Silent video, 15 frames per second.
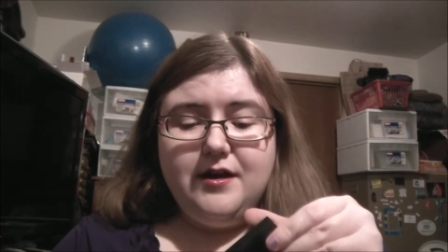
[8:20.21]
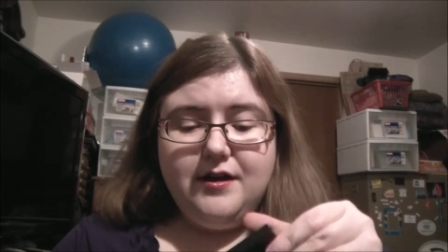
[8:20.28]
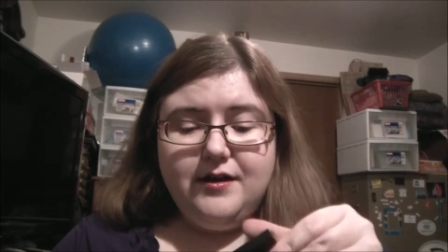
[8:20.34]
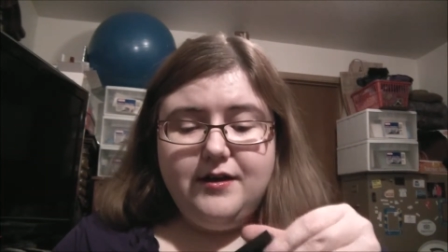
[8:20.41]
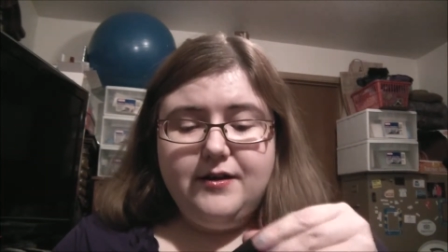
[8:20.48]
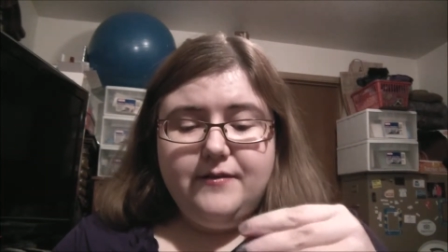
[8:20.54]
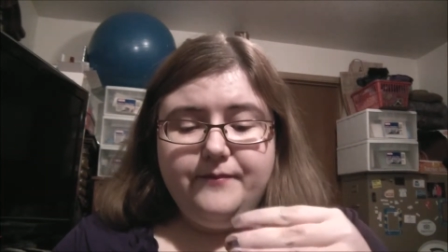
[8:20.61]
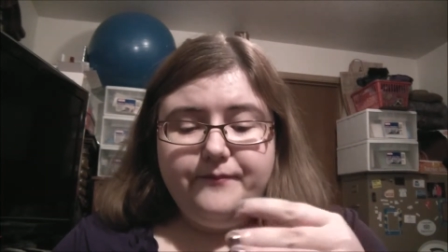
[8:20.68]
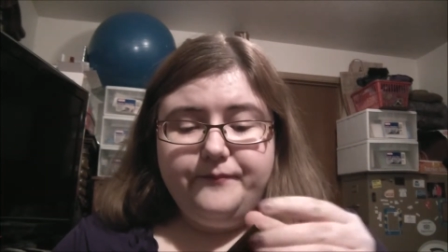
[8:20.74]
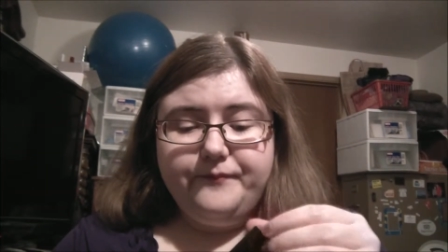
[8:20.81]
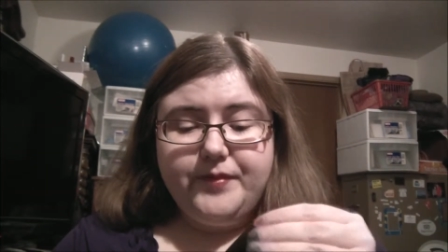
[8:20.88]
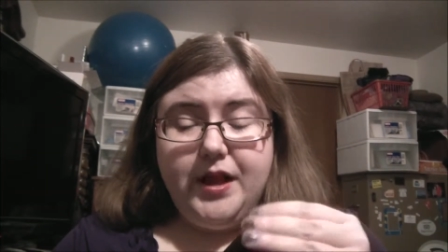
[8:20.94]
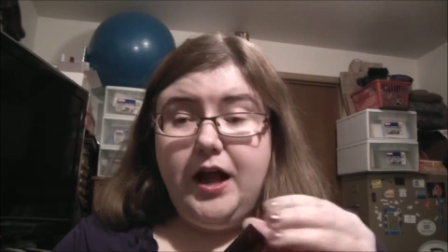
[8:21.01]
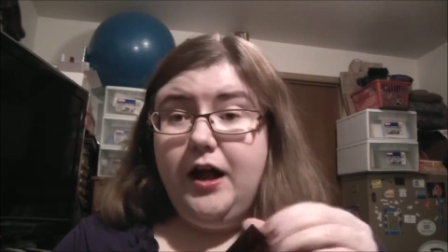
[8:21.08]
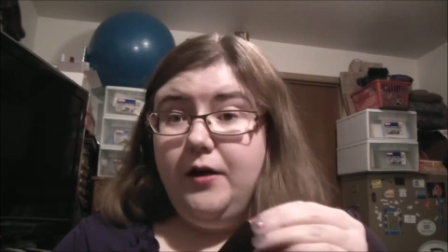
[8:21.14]
Um,
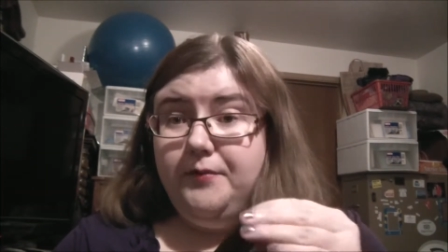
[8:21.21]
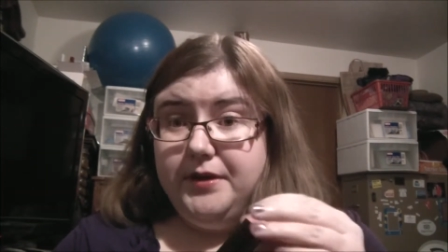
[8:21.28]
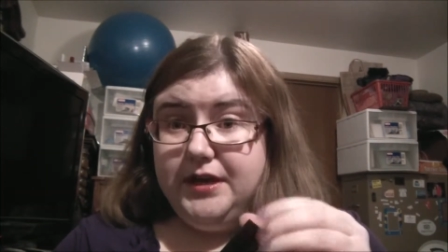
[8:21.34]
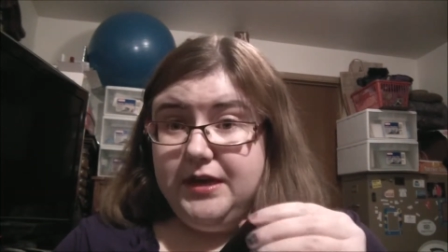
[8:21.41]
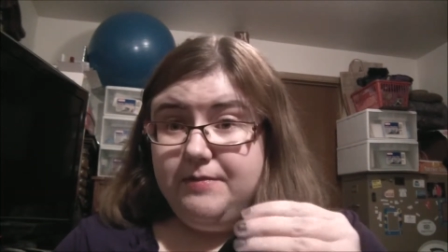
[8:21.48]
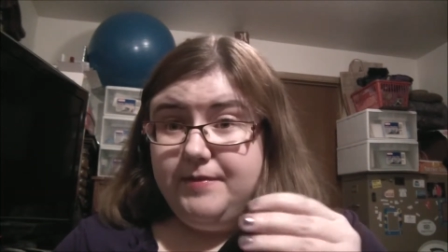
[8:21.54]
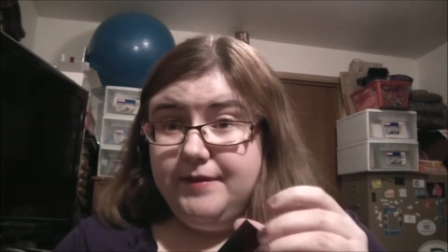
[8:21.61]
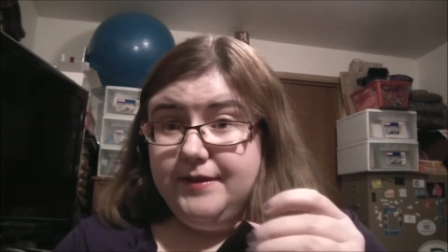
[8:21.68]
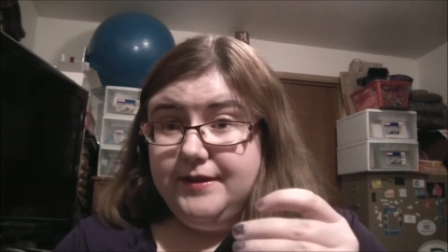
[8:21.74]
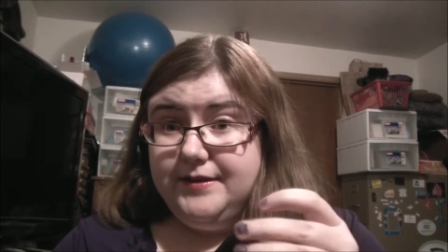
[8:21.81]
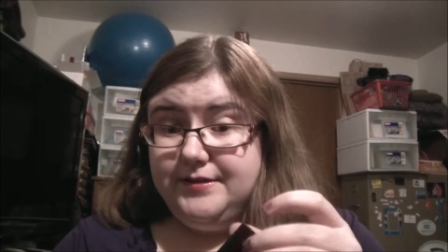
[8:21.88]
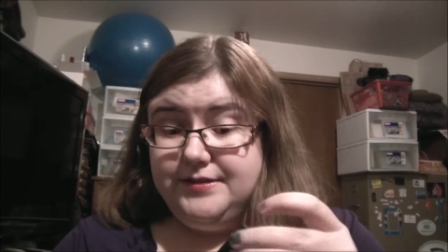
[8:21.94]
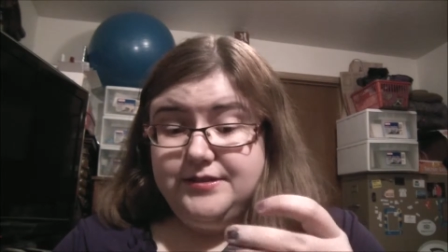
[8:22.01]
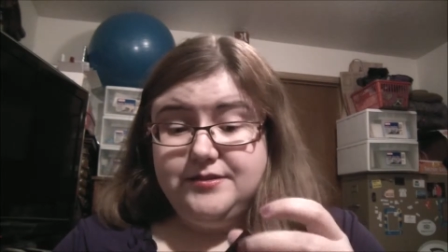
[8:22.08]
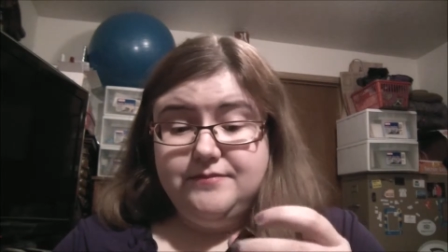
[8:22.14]
I'll be keeping
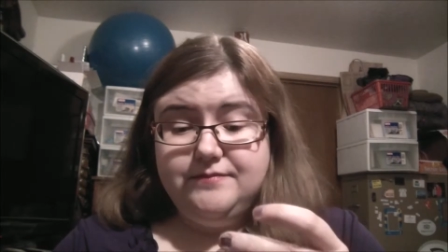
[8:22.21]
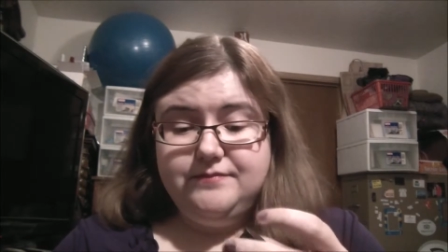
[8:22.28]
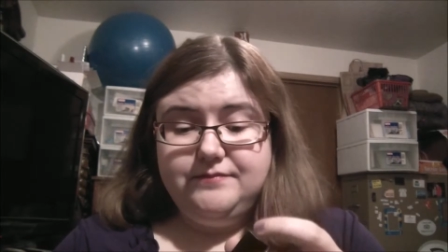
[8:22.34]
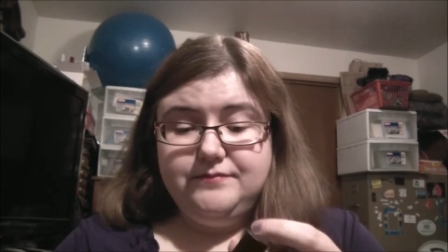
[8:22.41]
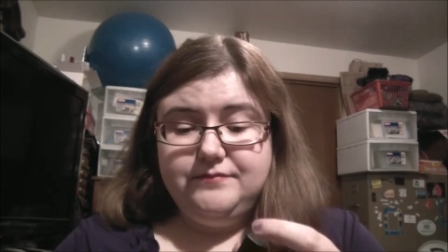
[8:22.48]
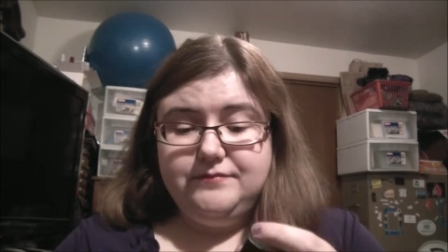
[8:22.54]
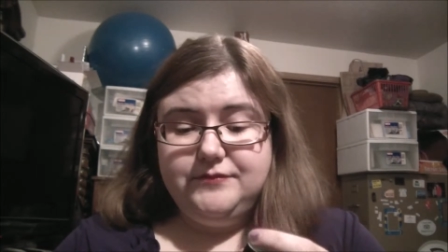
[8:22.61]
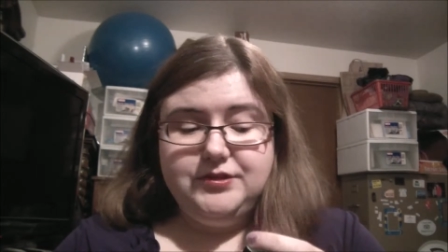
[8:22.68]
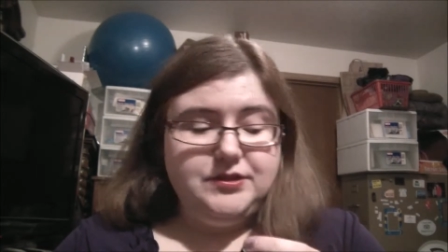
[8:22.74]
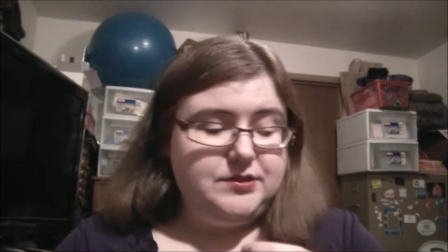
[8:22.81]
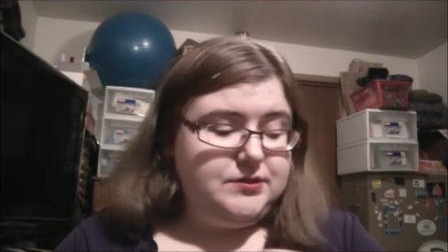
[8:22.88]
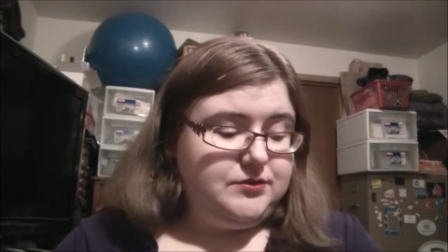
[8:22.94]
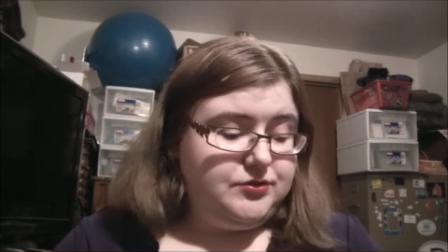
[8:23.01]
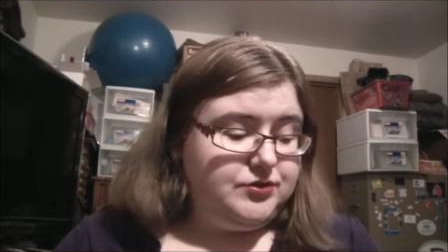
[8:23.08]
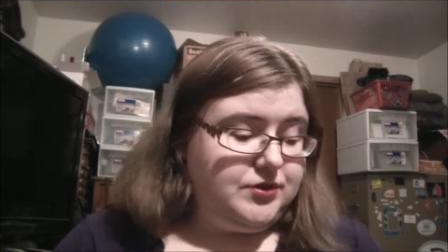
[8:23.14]
this
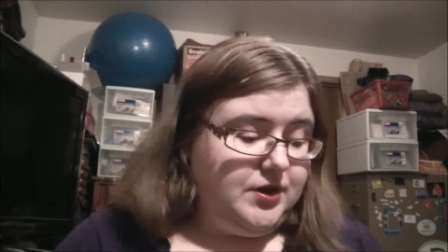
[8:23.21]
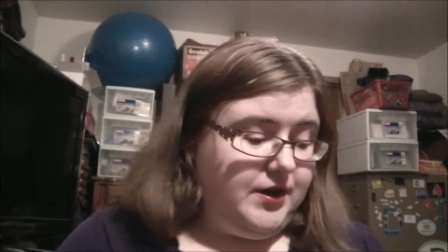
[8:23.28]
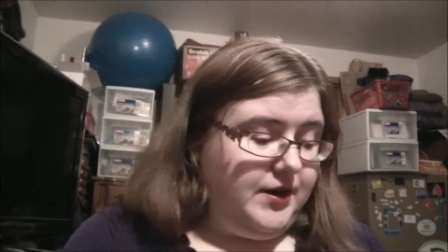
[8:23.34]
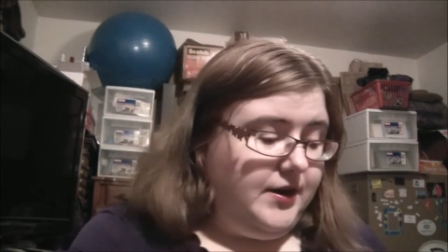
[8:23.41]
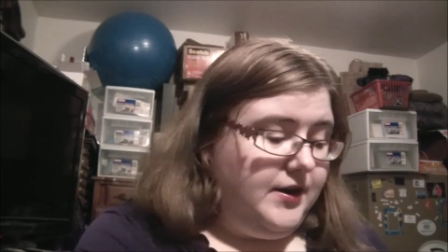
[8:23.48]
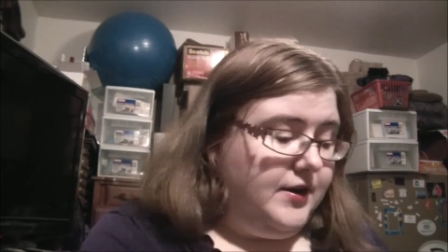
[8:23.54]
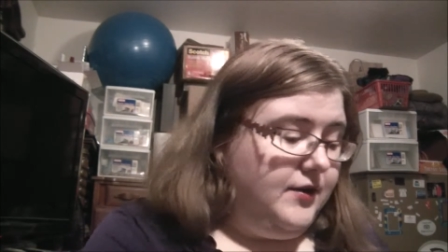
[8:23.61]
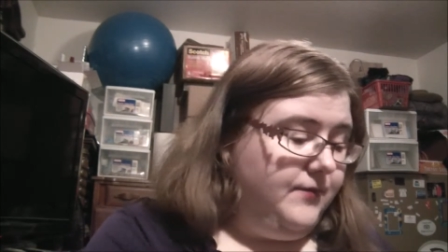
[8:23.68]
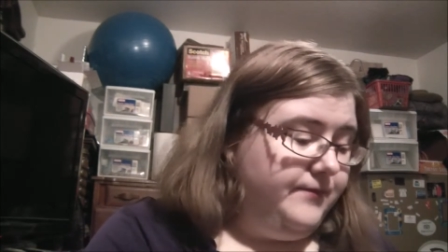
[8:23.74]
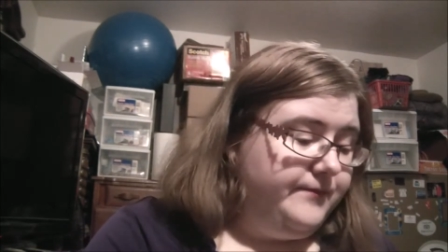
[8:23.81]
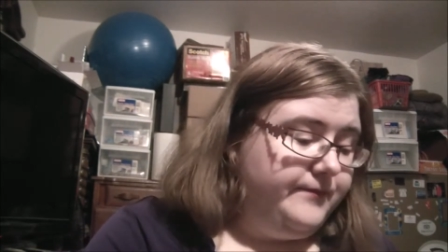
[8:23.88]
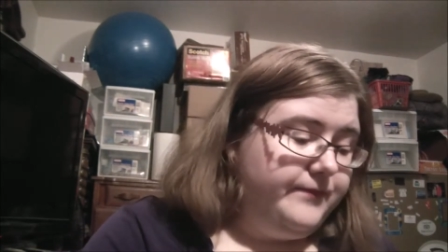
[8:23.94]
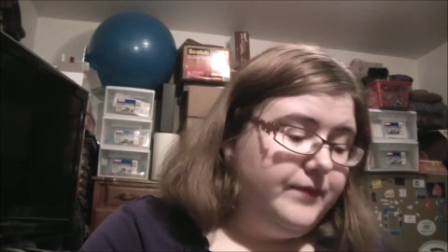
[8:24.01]
just to try.